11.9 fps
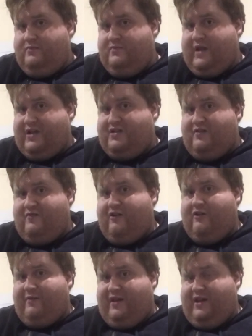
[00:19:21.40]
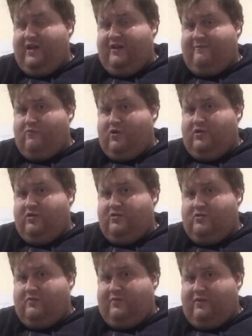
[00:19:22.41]
That's the very beginning of my
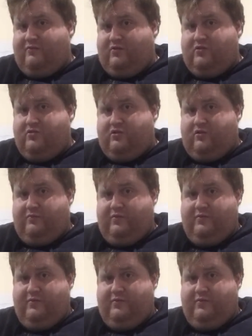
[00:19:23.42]
YouTube.